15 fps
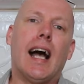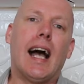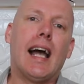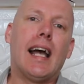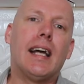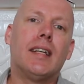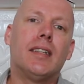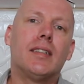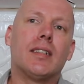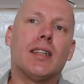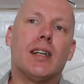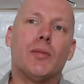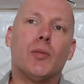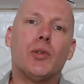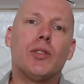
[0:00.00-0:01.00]
And
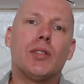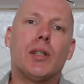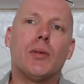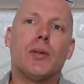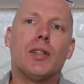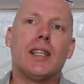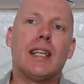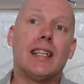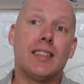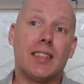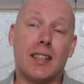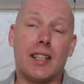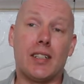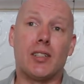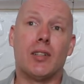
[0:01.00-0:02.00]
I'm also on the
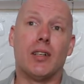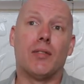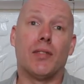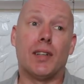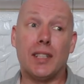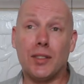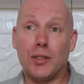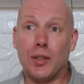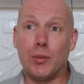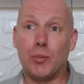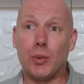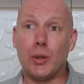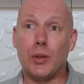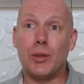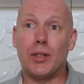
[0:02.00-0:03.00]
International Advisory
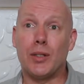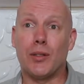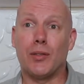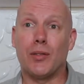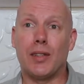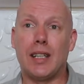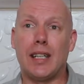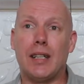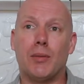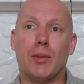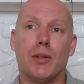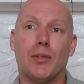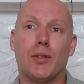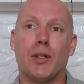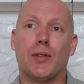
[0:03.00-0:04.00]
Board of the
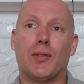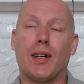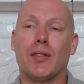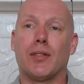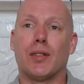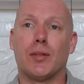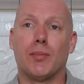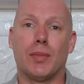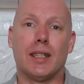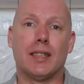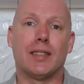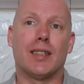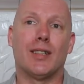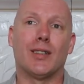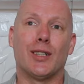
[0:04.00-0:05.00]
Review of African
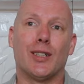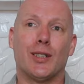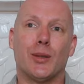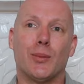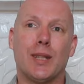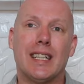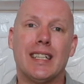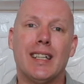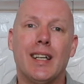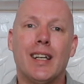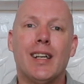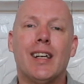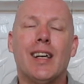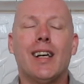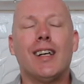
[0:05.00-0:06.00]
Political Economy.
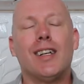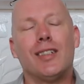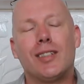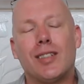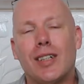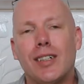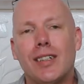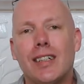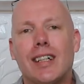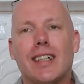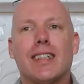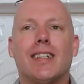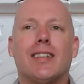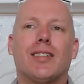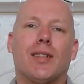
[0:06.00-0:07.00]
So
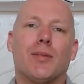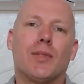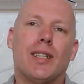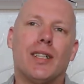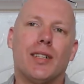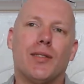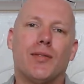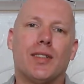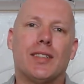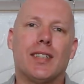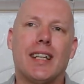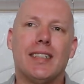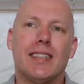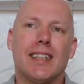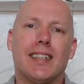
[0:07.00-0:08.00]
I guess I'm kind of
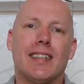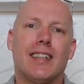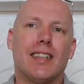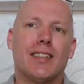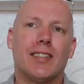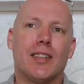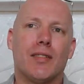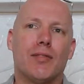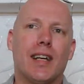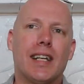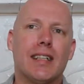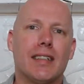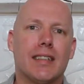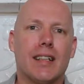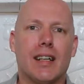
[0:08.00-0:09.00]
attending this
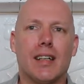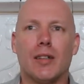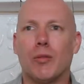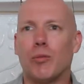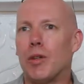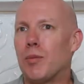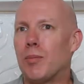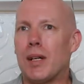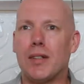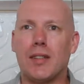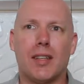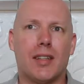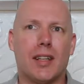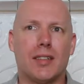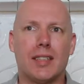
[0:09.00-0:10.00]
event with
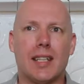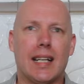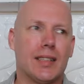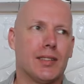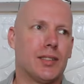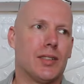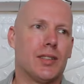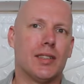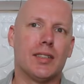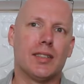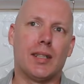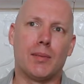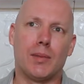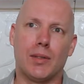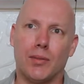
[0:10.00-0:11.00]
both of those hats on as
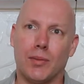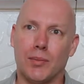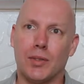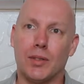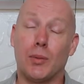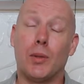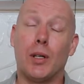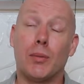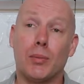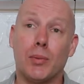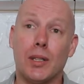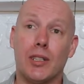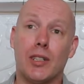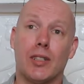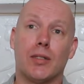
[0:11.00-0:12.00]
somebody from
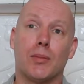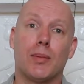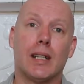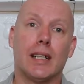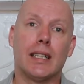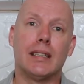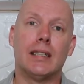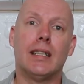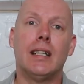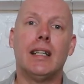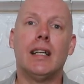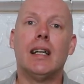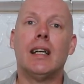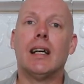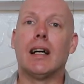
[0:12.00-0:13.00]
SWAP, which has played
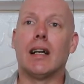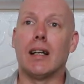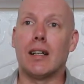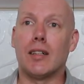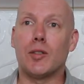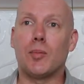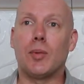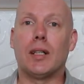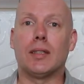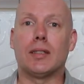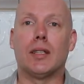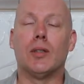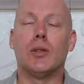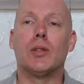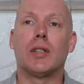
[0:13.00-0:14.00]
a large
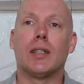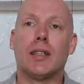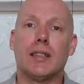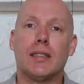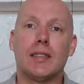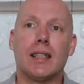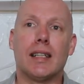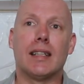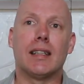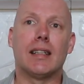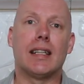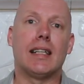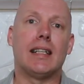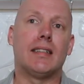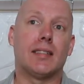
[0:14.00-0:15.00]
part in organising
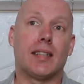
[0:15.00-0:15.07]
the